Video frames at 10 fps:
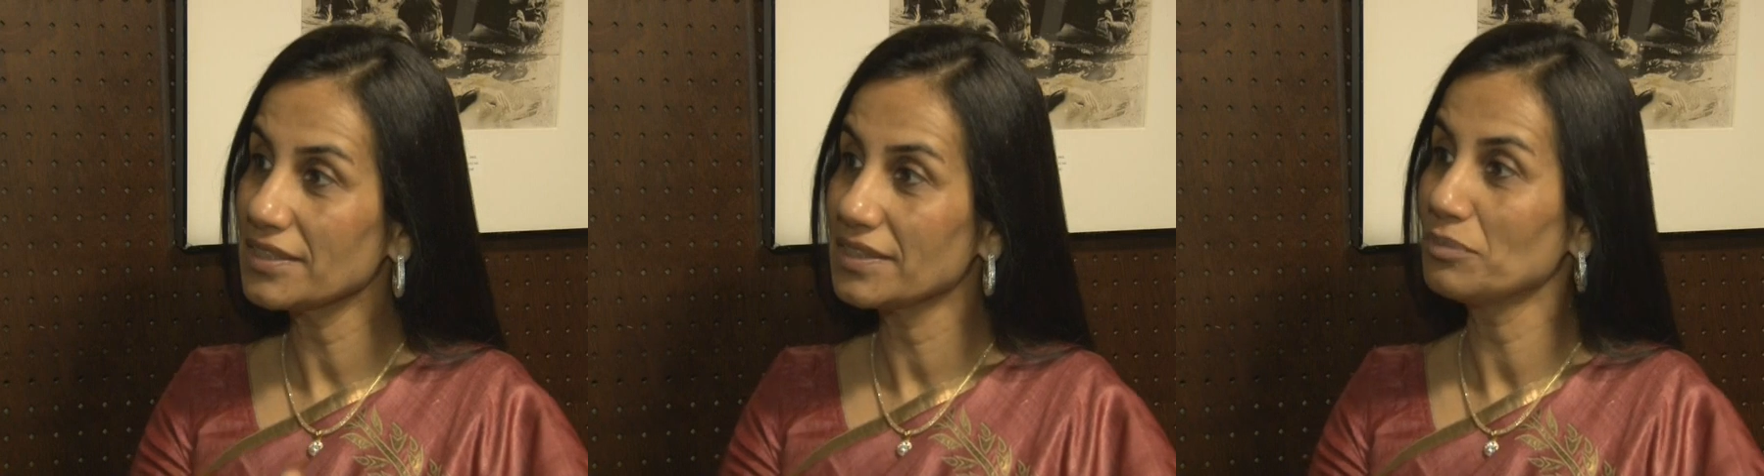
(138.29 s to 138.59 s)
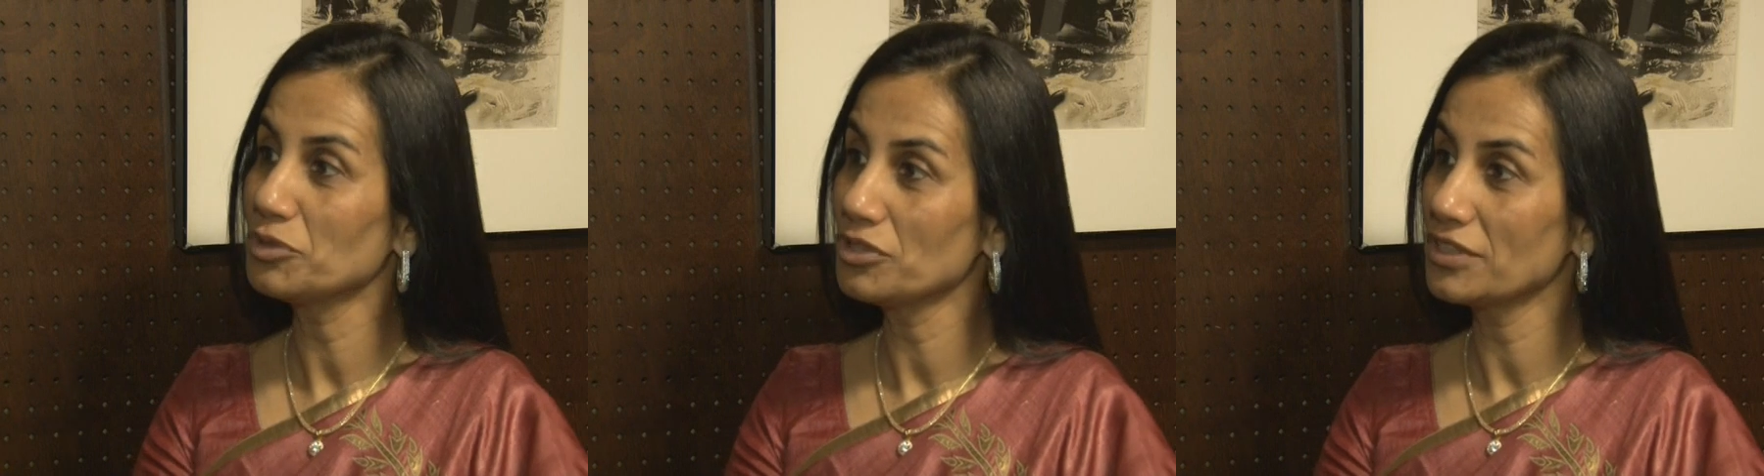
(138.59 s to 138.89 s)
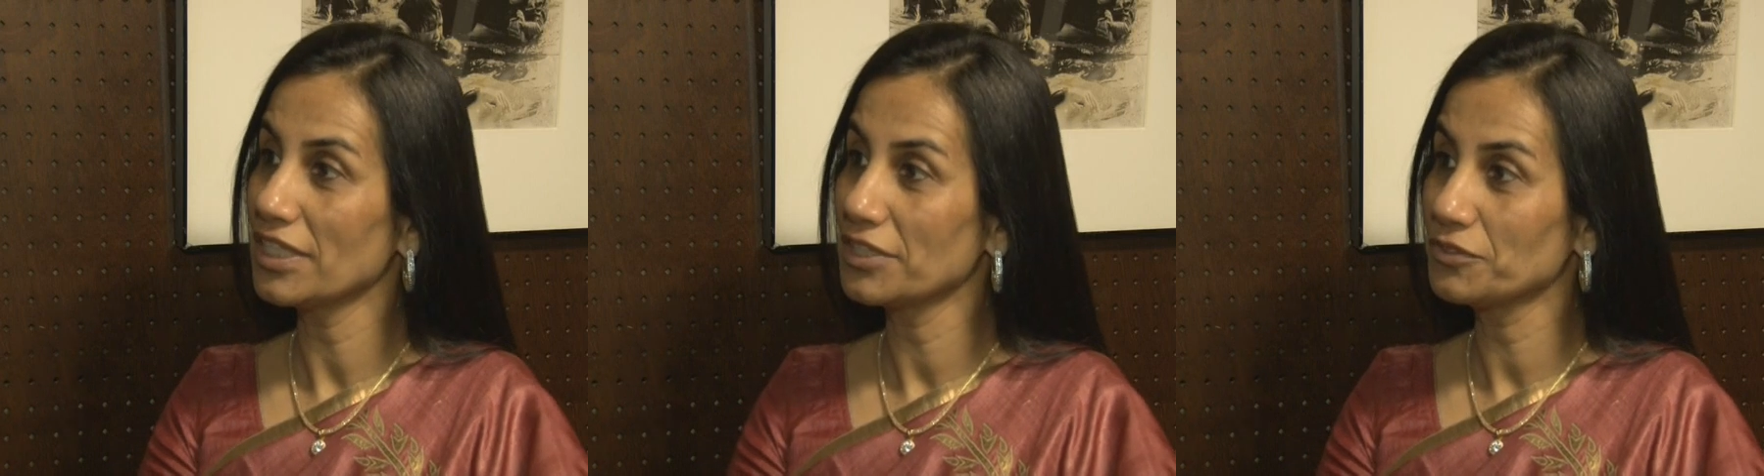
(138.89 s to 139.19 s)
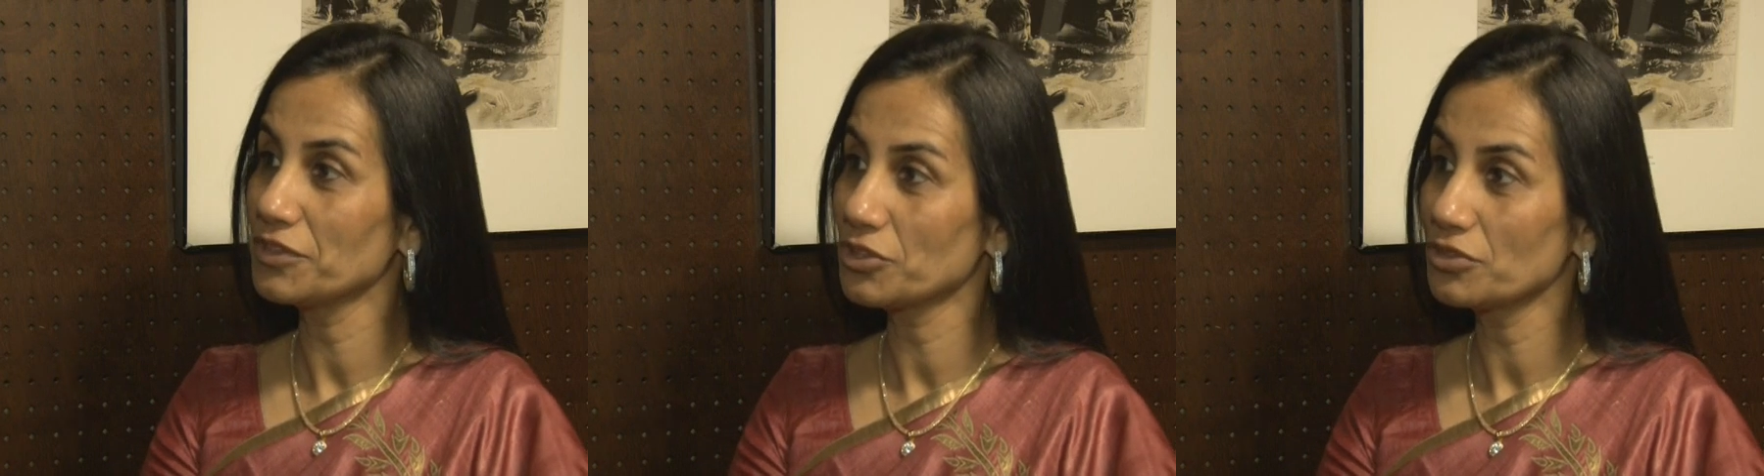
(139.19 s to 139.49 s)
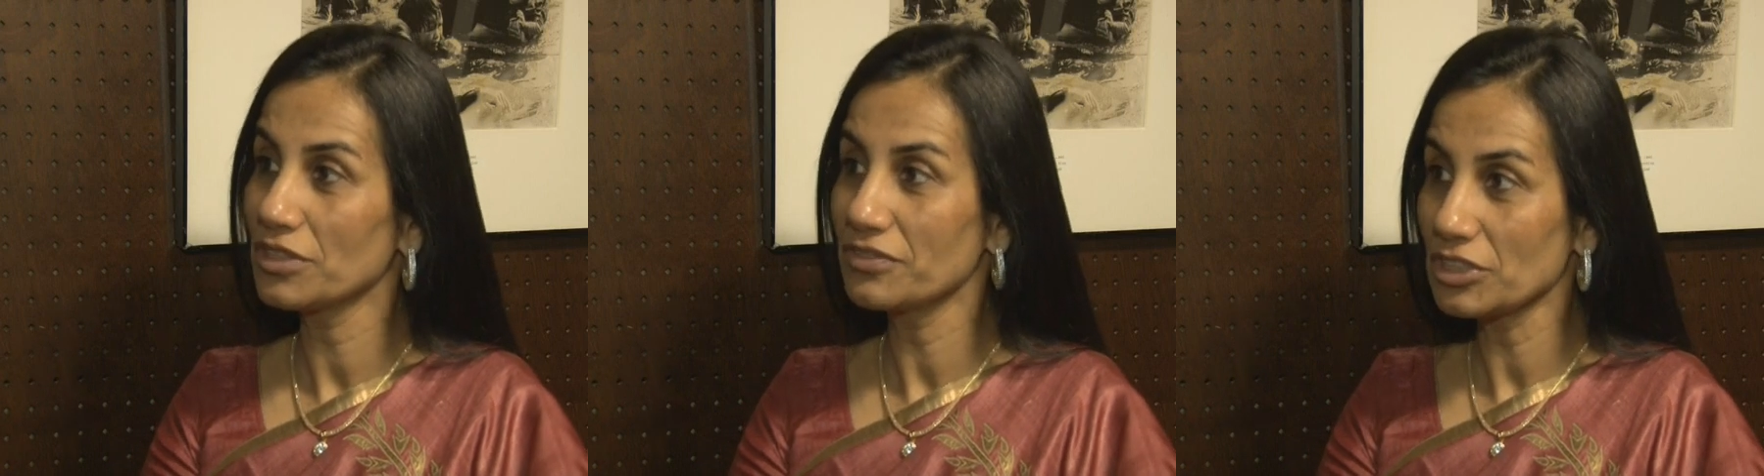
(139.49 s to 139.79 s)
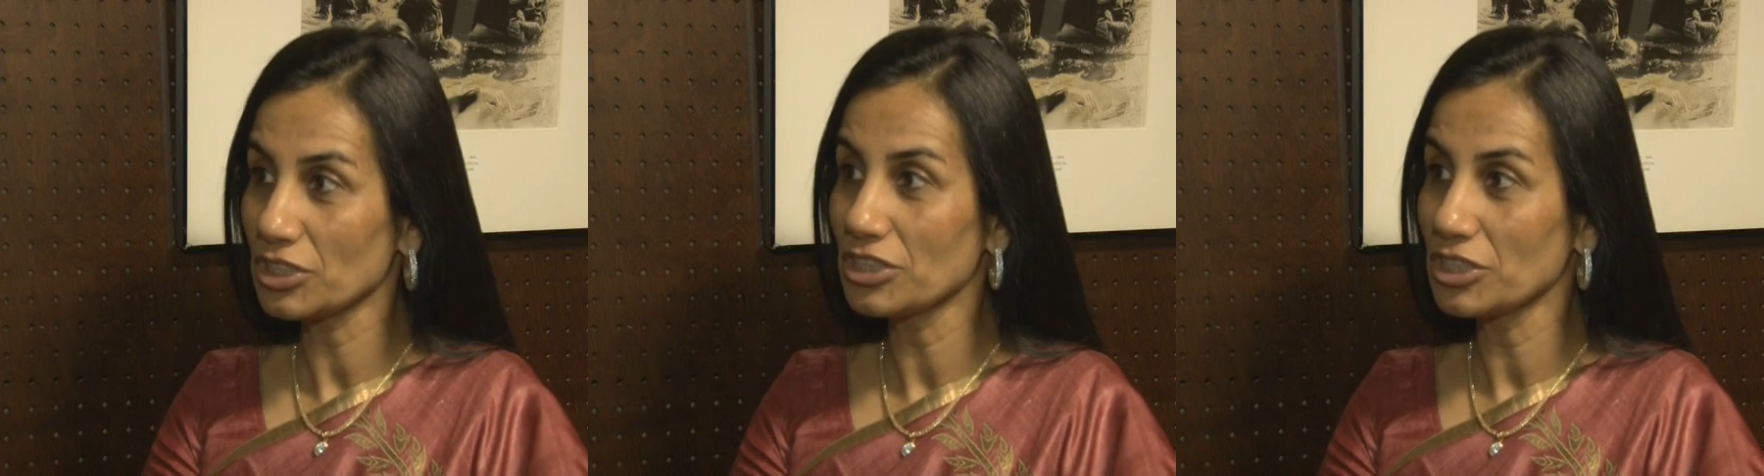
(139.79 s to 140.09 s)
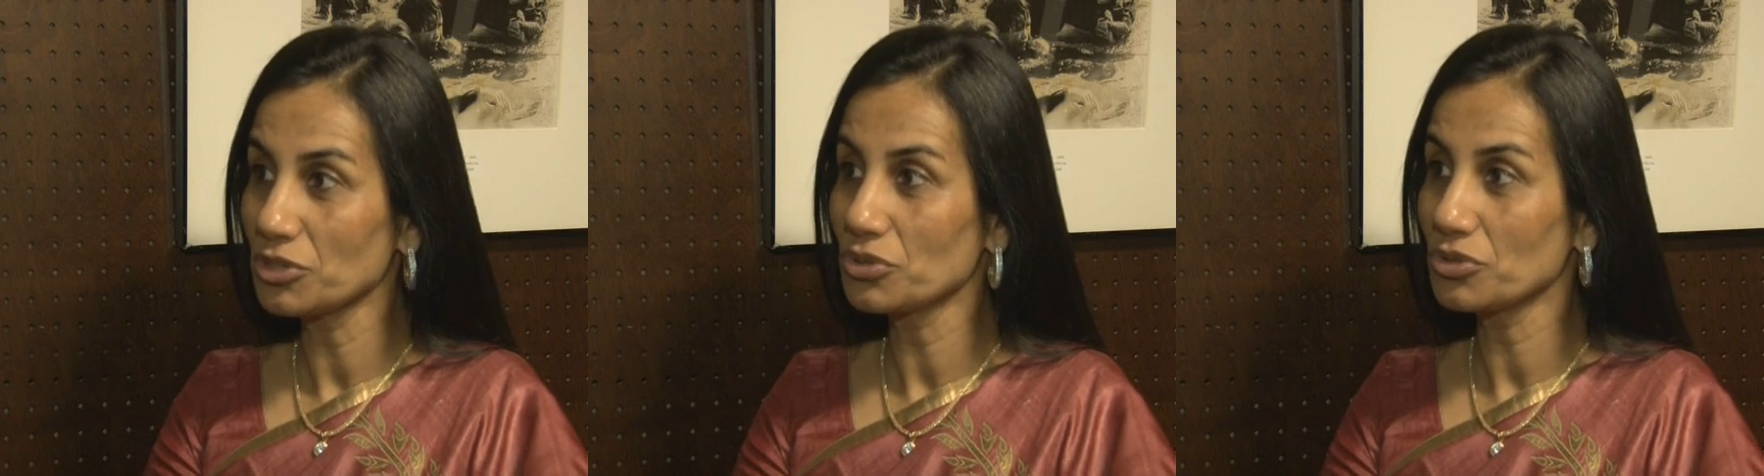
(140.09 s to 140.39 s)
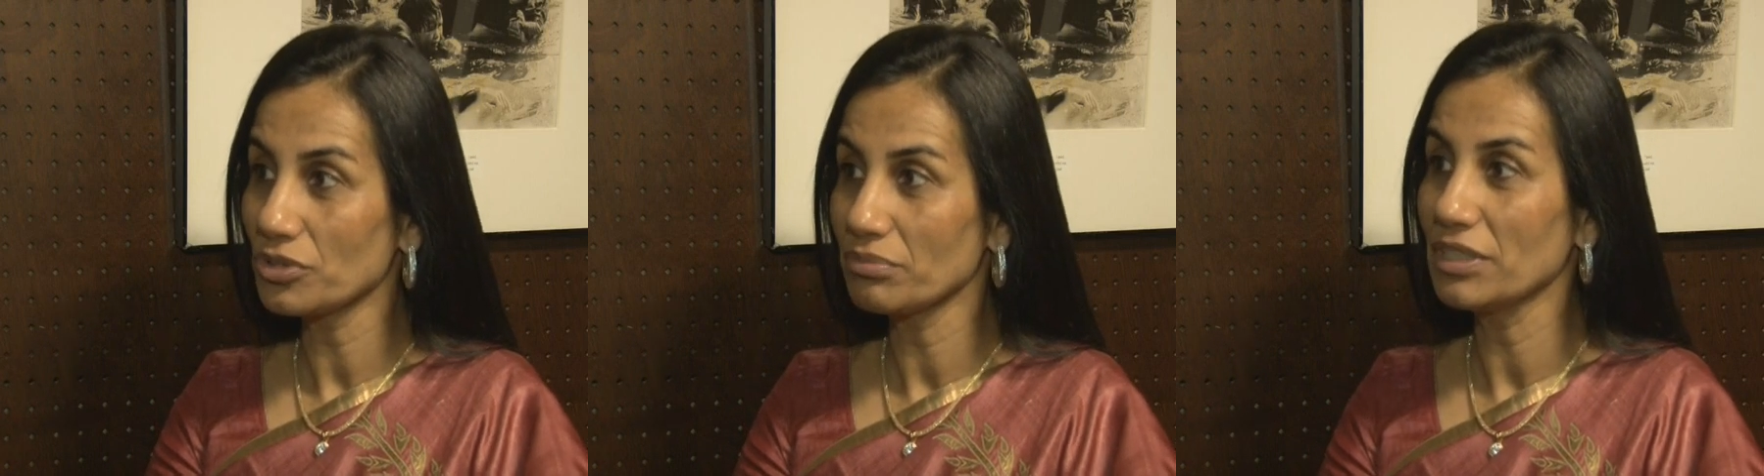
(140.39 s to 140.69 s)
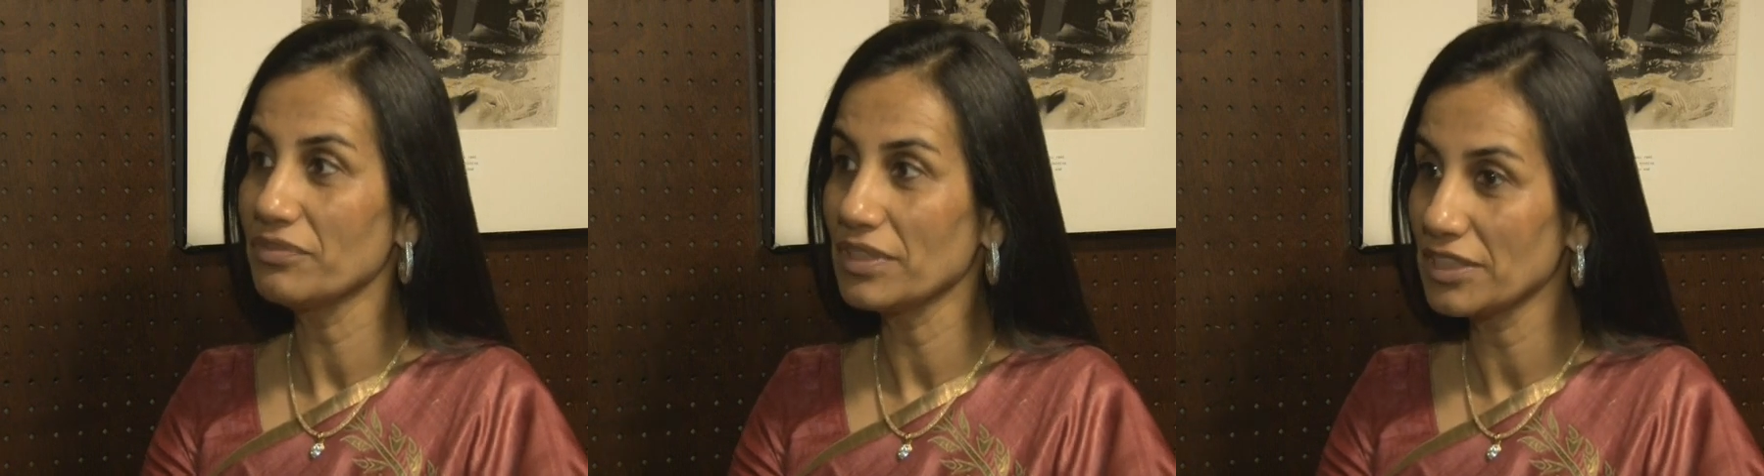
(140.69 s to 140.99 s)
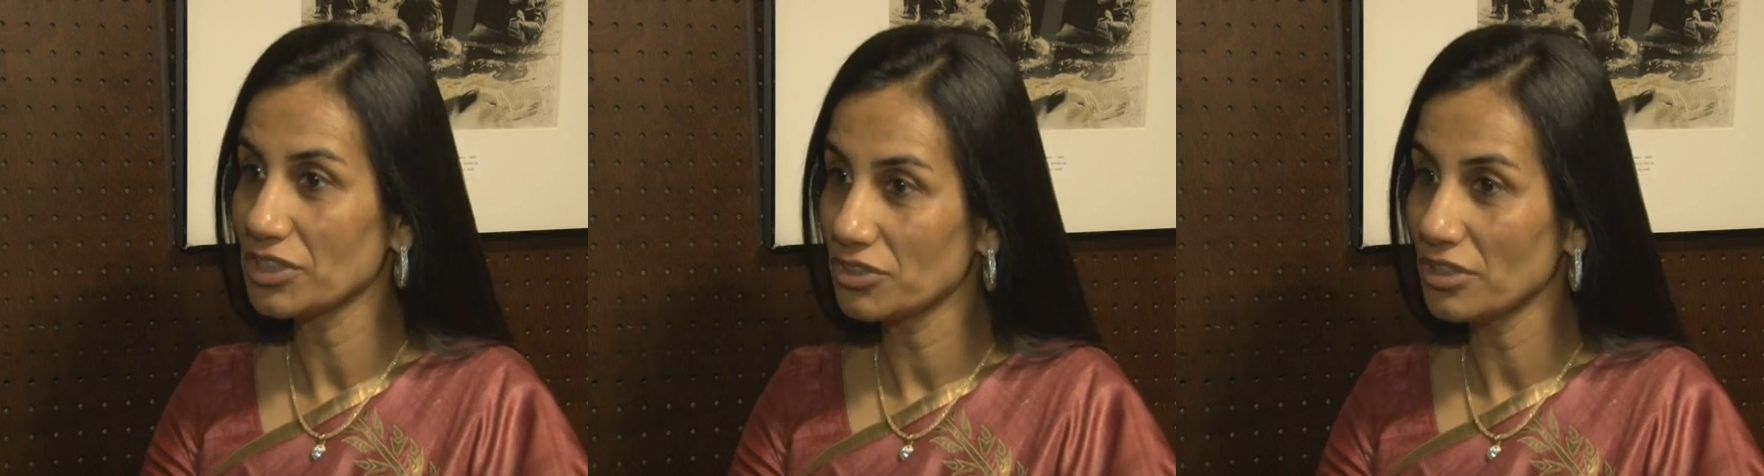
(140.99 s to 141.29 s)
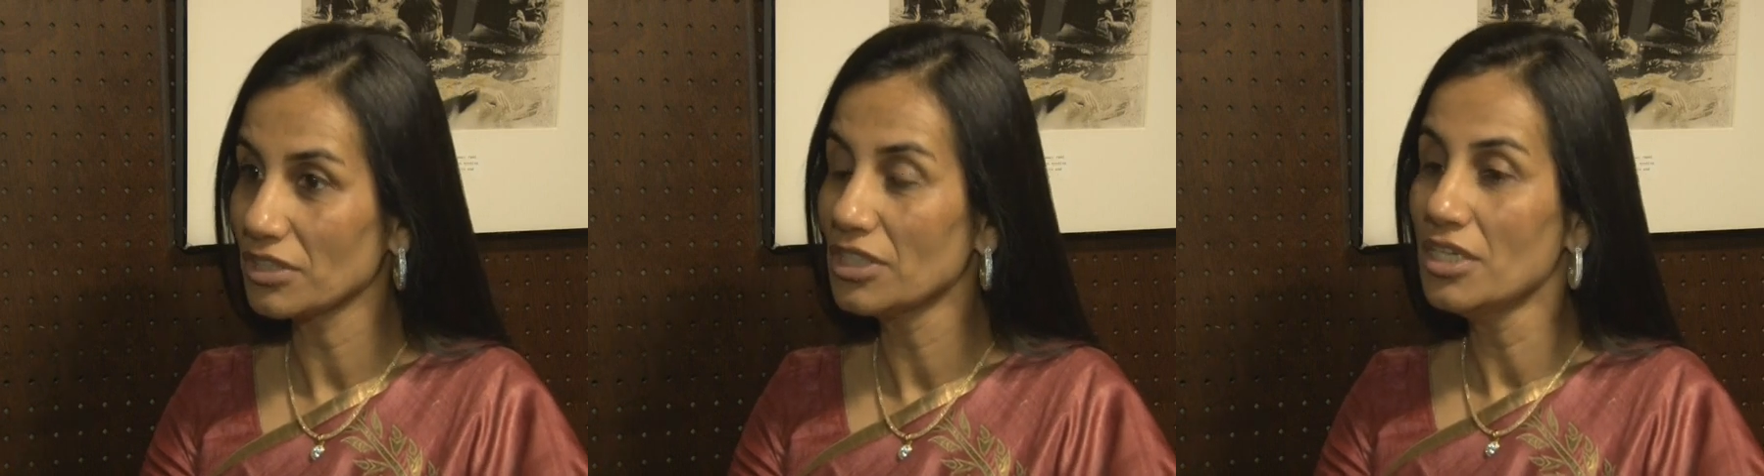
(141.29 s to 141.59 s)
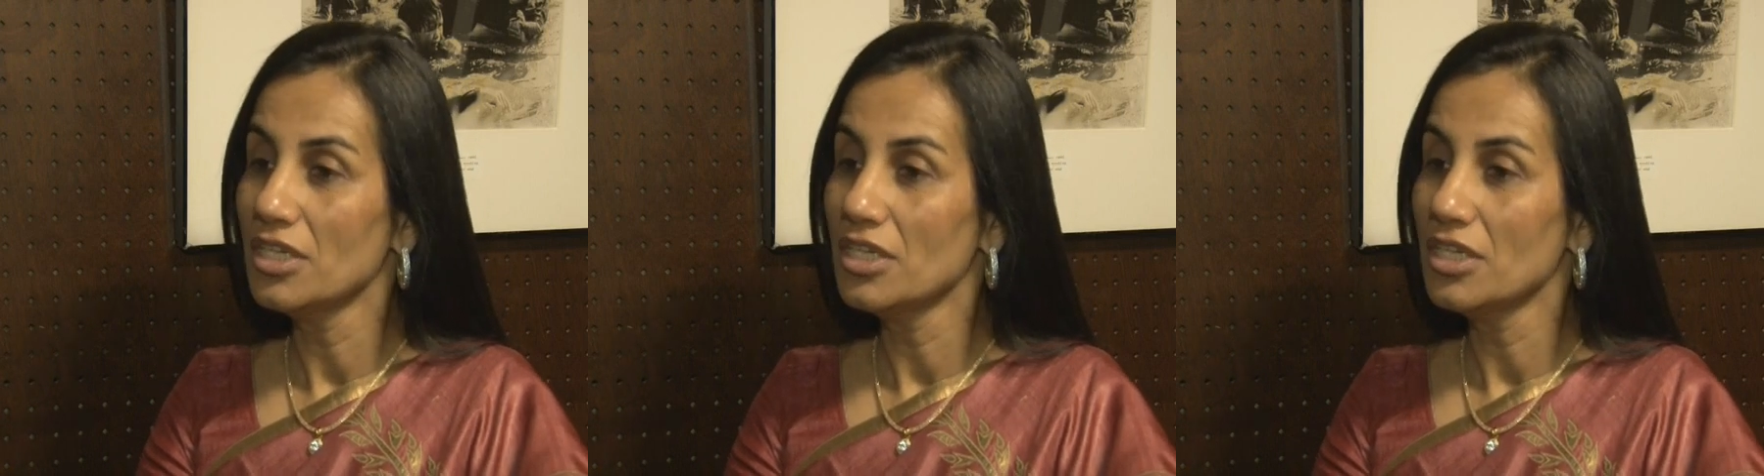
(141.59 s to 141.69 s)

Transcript: consumption side of the story which continues to remain very strong